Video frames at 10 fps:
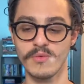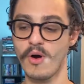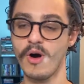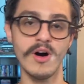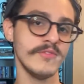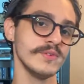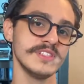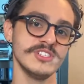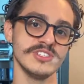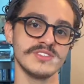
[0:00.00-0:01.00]
awful to
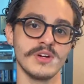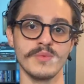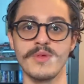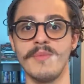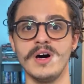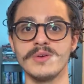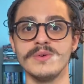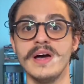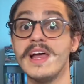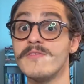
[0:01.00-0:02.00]
just start with a model
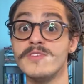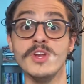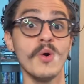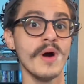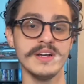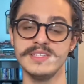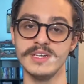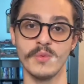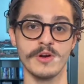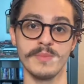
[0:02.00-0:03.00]
and have no idea
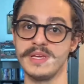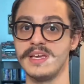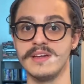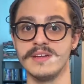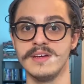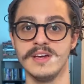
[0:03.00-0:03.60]
where to begin.